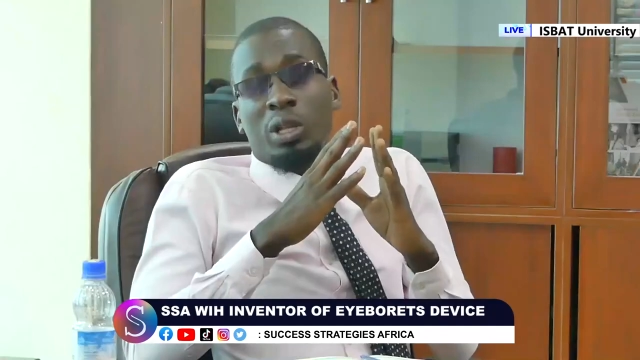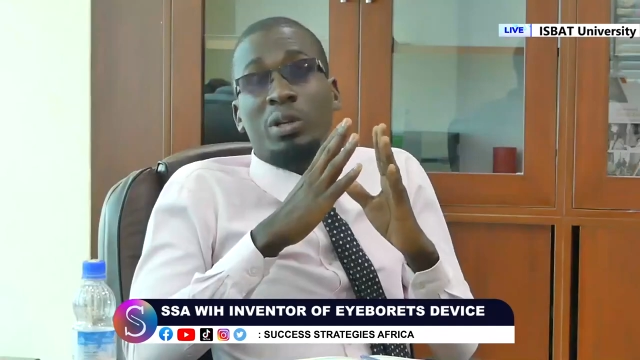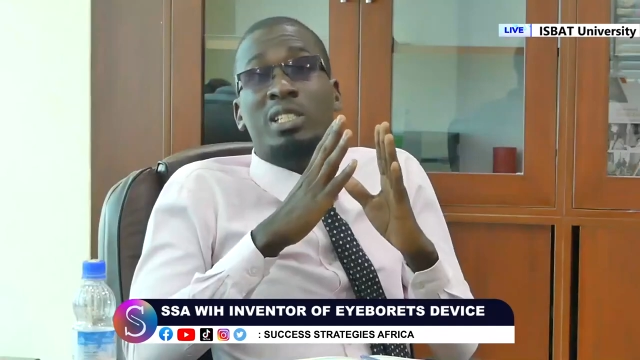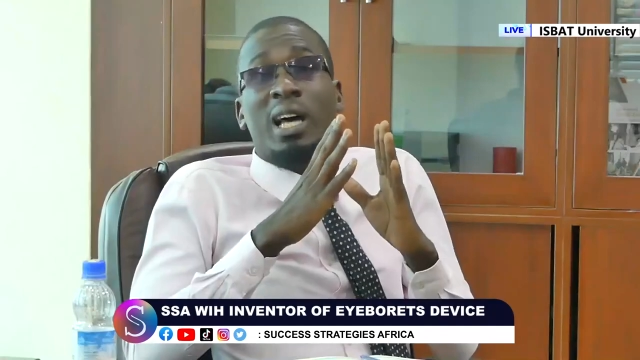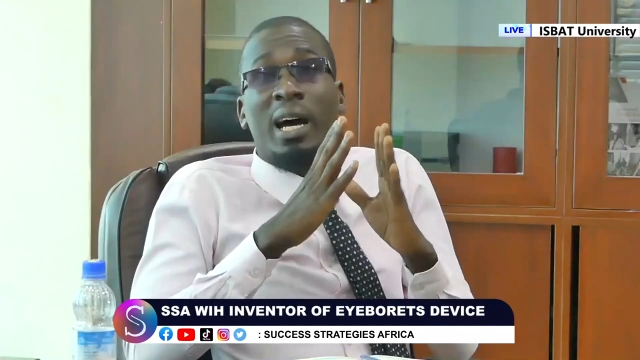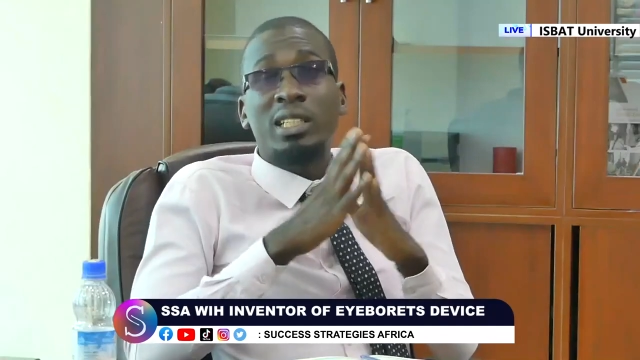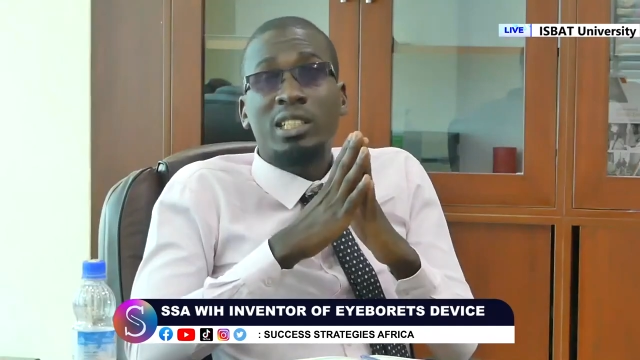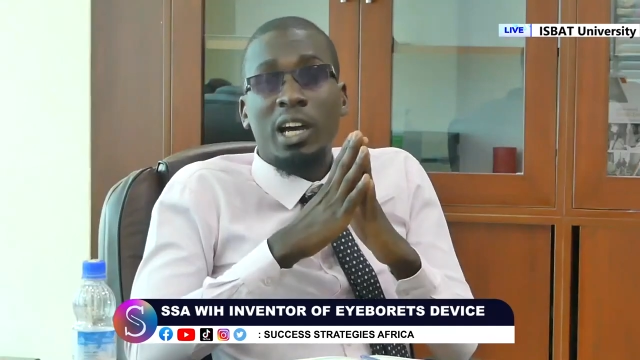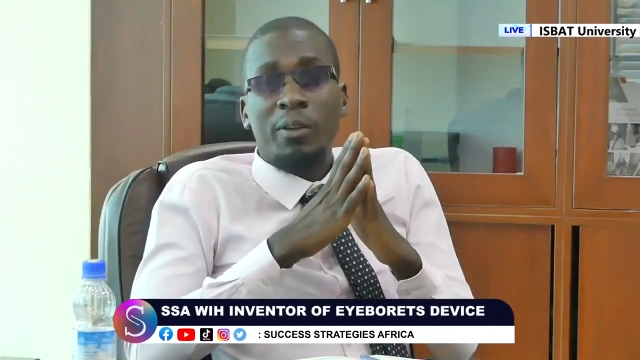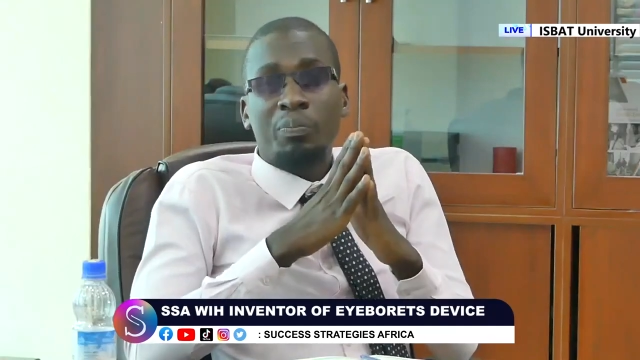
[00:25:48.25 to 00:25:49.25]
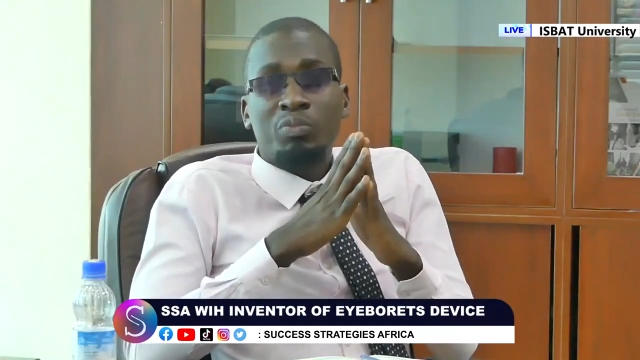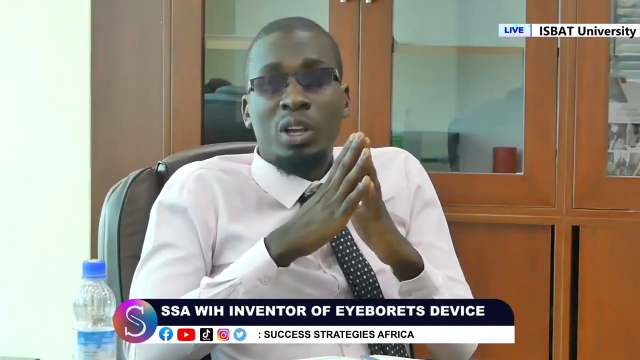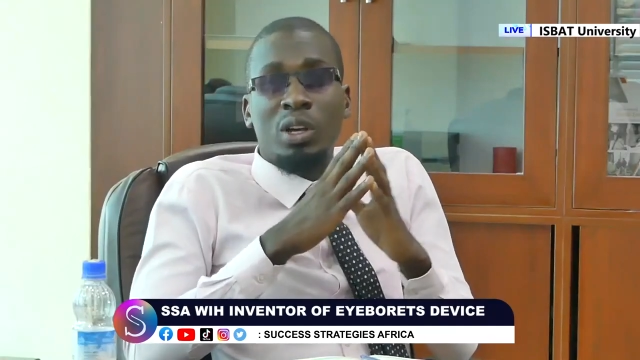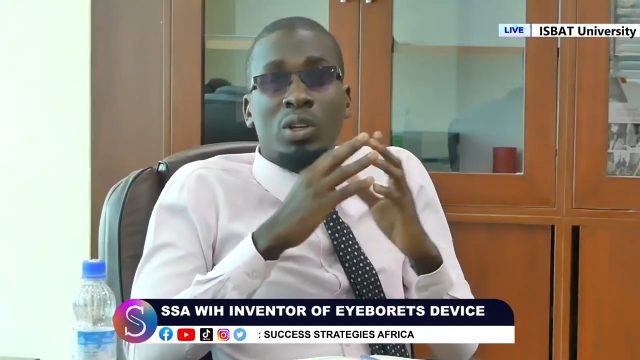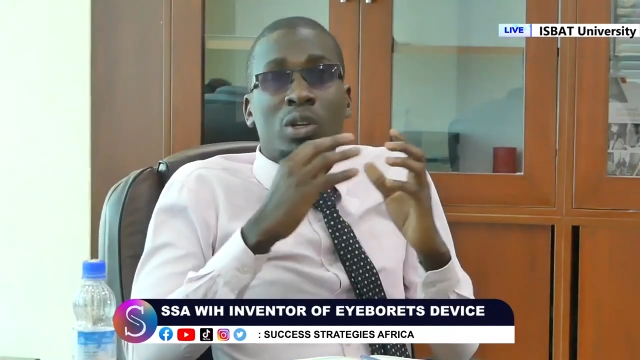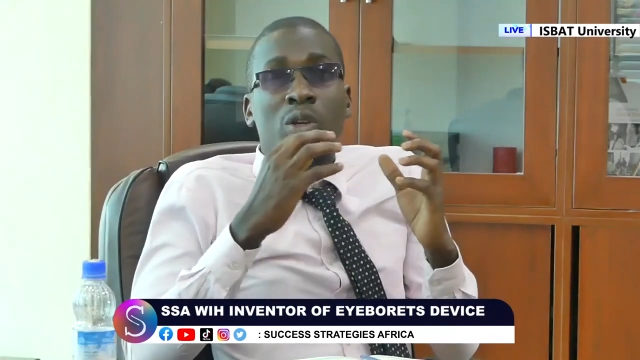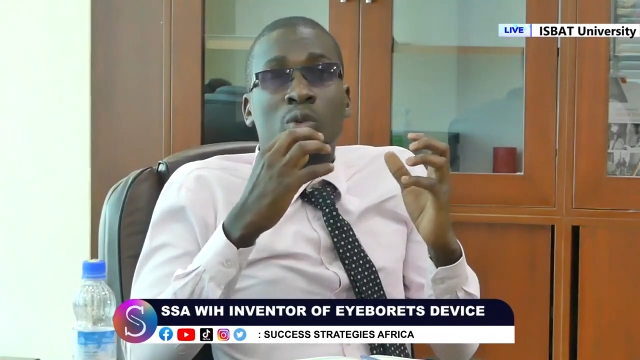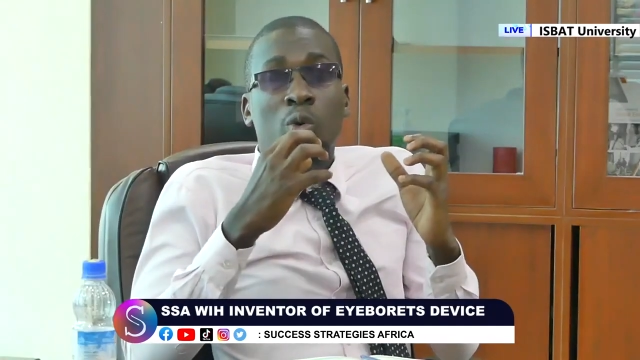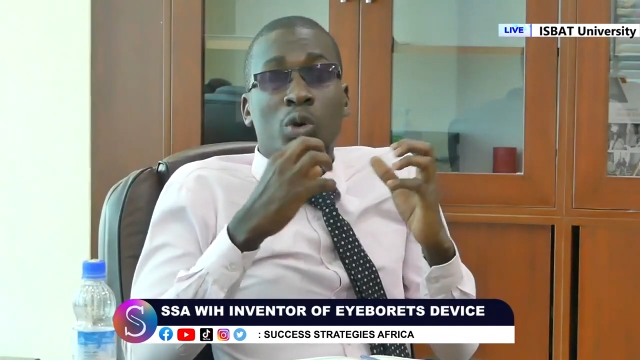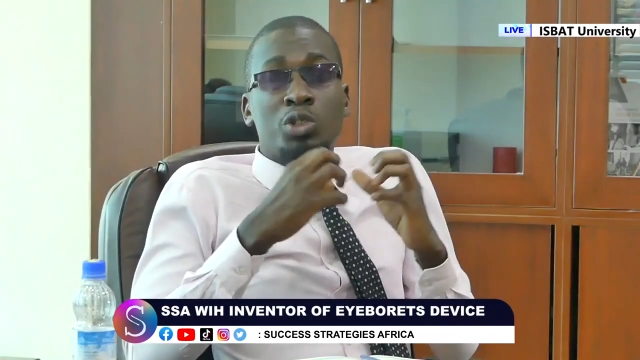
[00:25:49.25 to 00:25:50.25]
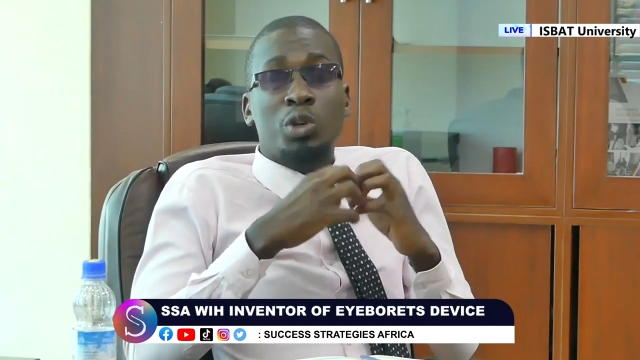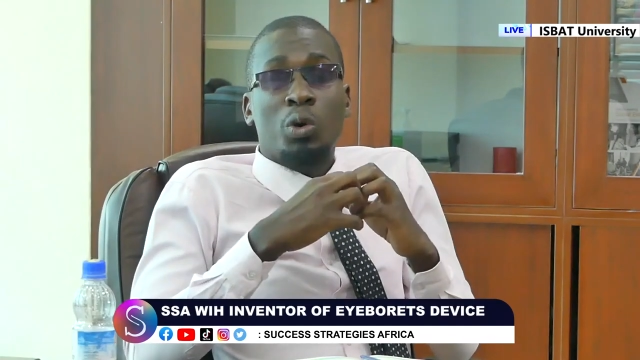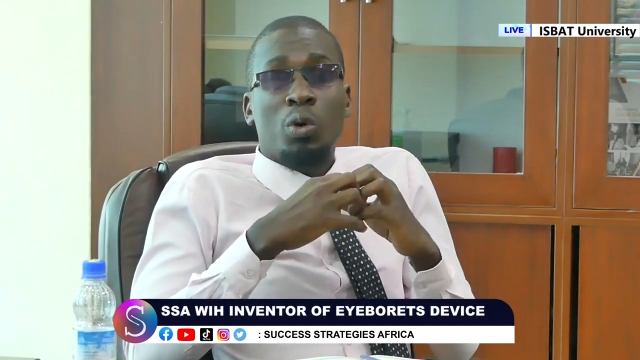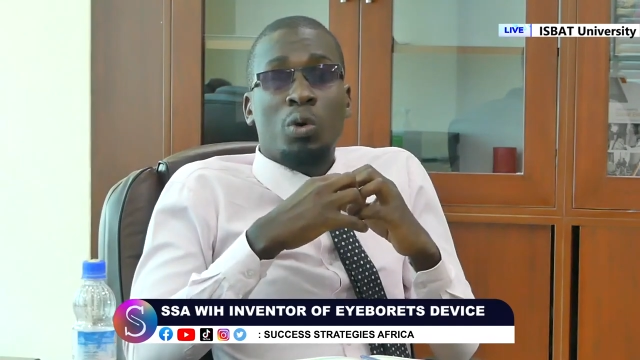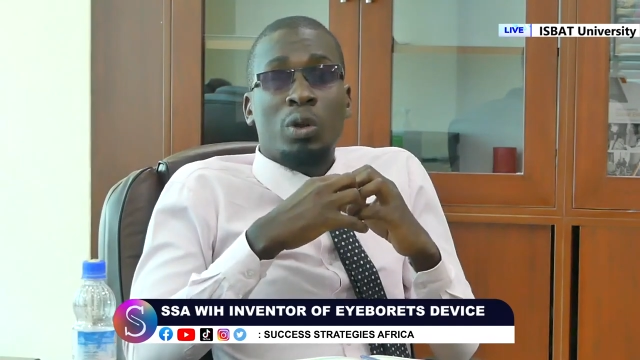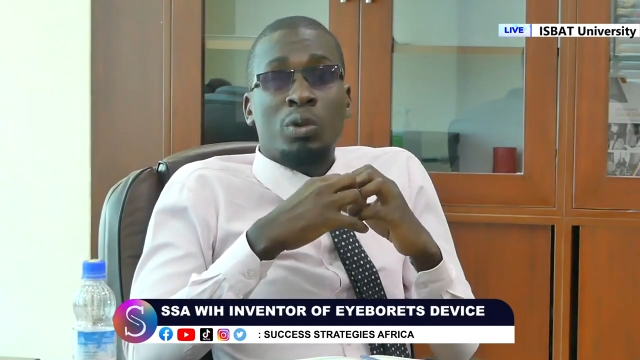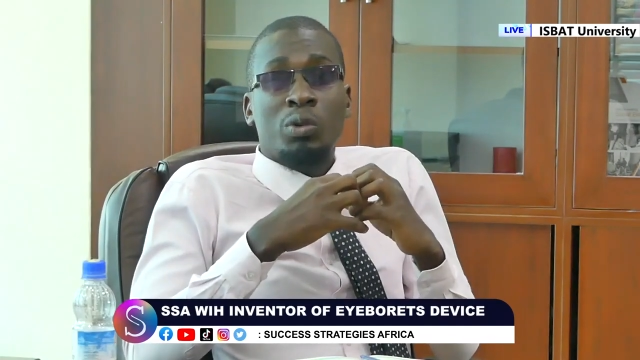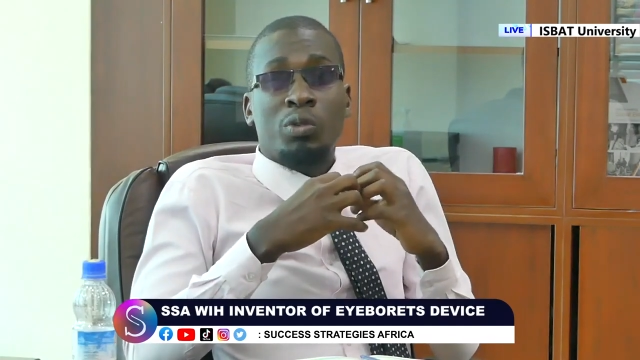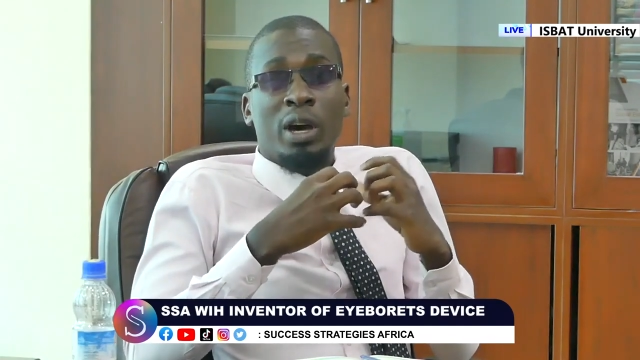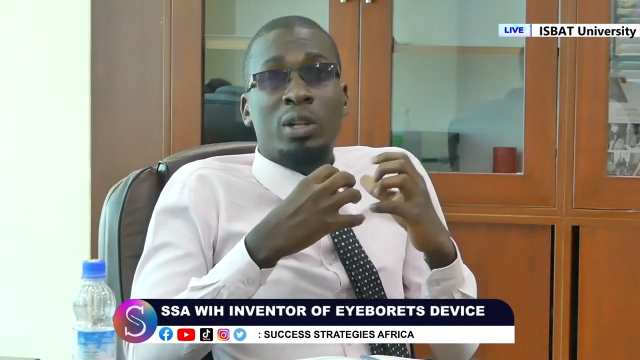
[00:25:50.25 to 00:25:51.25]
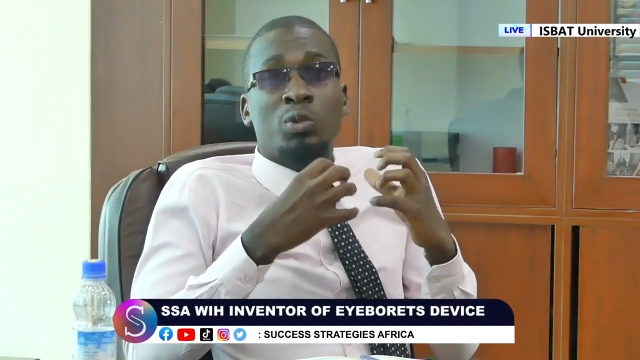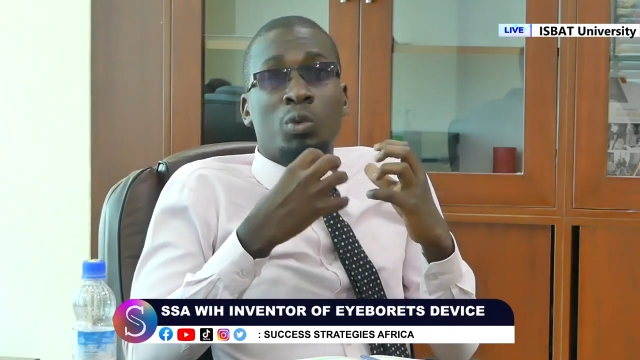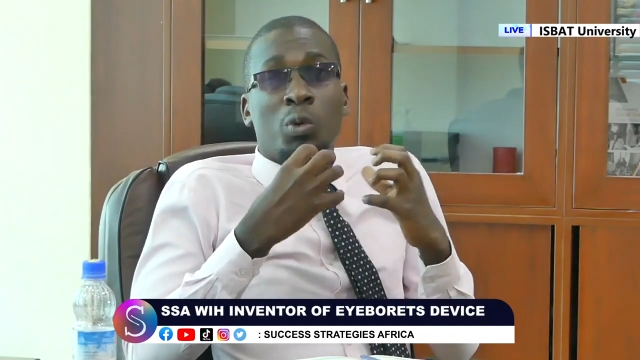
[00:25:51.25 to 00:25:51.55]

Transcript: now it's high time to also try to